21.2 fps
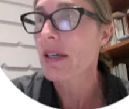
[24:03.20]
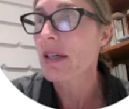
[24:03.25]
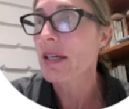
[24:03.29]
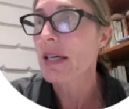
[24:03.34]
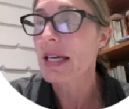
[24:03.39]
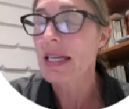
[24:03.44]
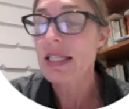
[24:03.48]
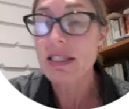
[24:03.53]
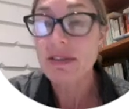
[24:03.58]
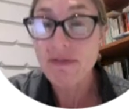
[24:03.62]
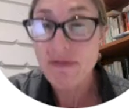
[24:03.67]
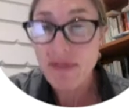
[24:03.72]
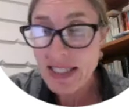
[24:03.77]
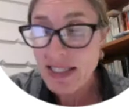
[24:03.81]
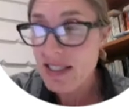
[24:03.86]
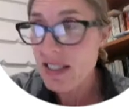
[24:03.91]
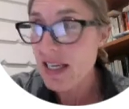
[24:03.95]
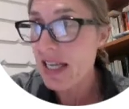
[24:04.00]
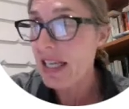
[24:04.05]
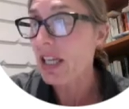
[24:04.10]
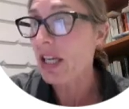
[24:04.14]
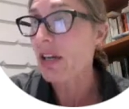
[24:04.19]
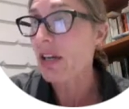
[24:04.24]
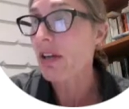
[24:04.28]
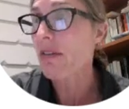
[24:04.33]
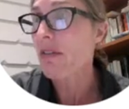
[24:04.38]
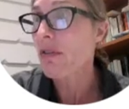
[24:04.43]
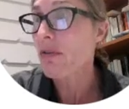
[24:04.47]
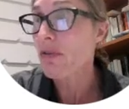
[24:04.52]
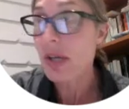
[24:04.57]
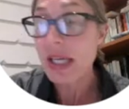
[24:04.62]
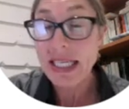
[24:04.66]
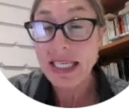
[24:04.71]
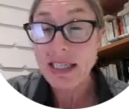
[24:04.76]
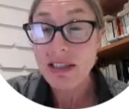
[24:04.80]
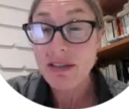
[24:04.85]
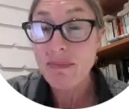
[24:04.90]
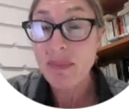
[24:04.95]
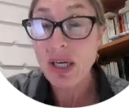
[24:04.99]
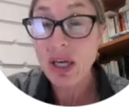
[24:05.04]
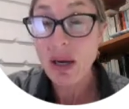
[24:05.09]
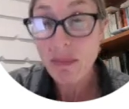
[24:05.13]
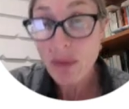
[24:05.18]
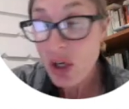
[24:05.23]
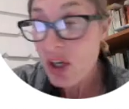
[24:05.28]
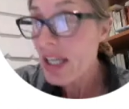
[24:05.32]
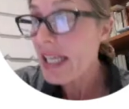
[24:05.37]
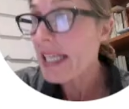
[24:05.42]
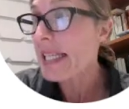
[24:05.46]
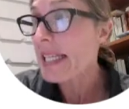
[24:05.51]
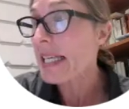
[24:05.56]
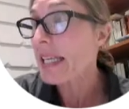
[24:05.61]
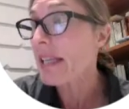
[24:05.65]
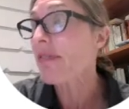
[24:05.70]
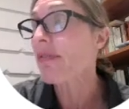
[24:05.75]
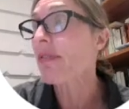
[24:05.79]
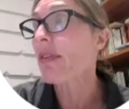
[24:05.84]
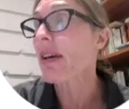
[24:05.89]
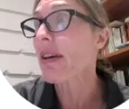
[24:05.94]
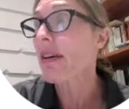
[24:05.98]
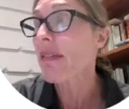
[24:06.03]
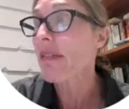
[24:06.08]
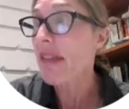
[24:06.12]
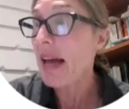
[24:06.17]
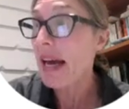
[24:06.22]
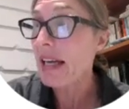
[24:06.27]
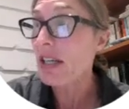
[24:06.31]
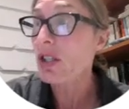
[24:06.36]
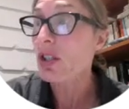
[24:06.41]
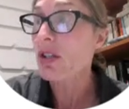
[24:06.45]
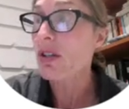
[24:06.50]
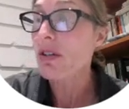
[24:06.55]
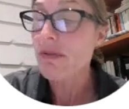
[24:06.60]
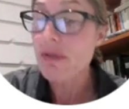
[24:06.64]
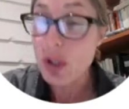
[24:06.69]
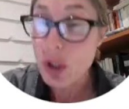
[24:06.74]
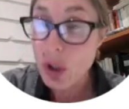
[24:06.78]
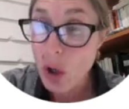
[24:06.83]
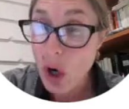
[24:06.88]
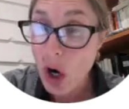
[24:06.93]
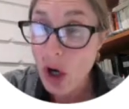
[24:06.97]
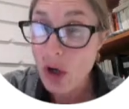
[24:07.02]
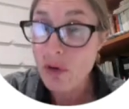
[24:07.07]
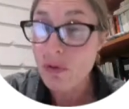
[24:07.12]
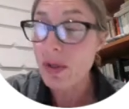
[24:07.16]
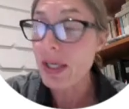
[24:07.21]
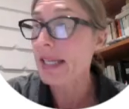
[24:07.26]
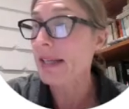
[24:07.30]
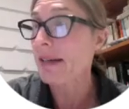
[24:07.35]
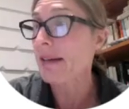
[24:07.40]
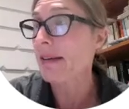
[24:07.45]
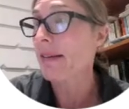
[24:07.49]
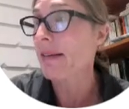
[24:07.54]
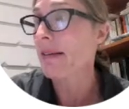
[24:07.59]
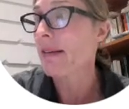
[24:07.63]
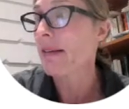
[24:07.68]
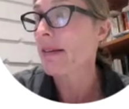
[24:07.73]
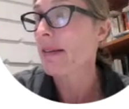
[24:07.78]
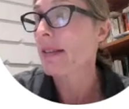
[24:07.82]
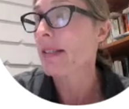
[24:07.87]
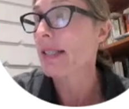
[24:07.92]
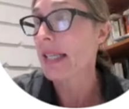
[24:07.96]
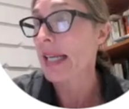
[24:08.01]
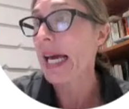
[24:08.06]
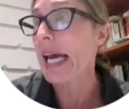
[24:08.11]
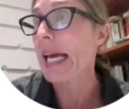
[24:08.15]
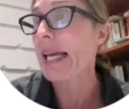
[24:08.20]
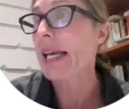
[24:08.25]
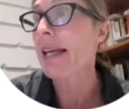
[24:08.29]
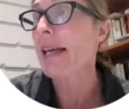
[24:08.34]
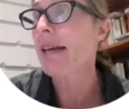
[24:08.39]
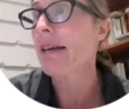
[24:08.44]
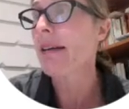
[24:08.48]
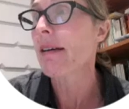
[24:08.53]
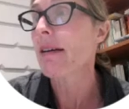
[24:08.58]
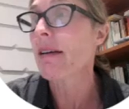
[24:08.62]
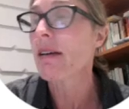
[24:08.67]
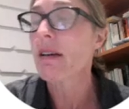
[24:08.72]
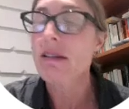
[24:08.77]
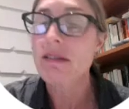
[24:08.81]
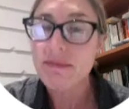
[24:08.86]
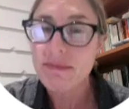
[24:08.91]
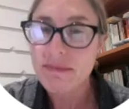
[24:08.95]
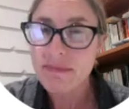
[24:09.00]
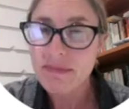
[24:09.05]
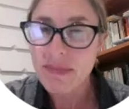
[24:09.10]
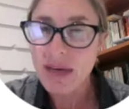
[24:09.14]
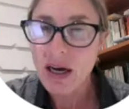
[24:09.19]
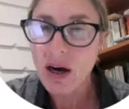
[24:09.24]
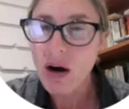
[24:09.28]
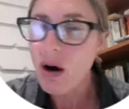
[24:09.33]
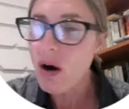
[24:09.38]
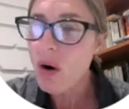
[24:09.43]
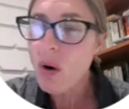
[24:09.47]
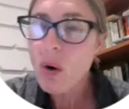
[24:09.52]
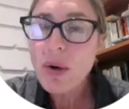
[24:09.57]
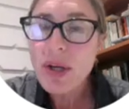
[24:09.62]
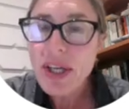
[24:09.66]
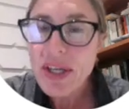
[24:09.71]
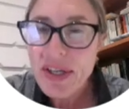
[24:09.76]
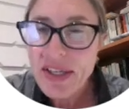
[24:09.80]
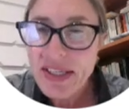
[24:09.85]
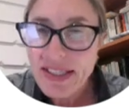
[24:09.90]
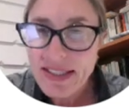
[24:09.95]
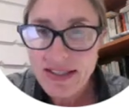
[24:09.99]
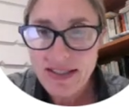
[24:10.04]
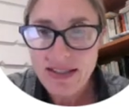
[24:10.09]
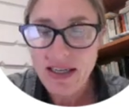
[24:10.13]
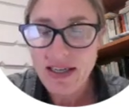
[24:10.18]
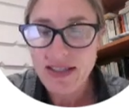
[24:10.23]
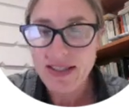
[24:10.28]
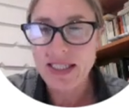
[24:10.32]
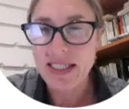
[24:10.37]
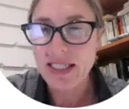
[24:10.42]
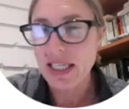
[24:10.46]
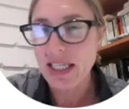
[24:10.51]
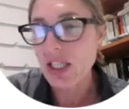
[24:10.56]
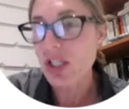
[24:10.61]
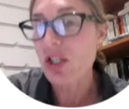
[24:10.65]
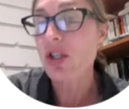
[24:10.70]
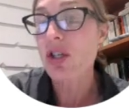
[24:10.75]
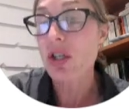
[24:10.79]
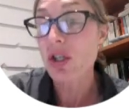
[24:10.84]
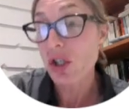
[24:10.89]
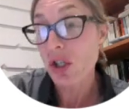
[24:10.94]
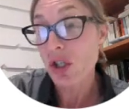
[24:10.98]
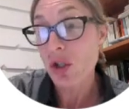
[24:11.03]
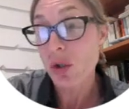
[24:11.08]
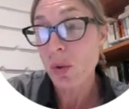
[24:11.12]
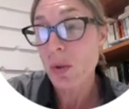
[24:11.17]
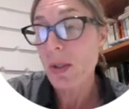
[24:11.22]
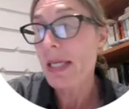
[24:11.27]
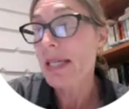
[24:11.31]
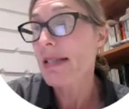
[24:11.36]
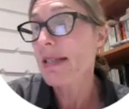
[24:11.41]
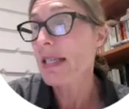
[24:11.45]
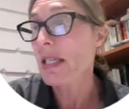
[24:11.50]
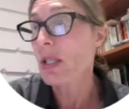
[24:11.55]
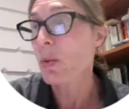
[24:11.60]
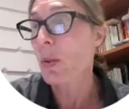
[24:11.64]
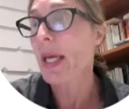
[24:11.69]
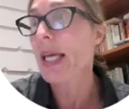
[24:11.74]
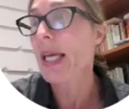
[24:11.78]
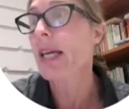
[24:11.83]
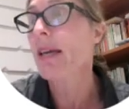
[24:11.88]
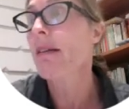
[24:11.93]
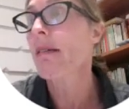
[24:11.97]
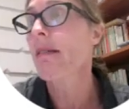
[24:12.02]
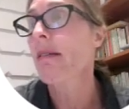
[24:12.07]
It's a fascinating read, but I'm going to leave that for your own reading today, or you can discuss it in tutorials this week.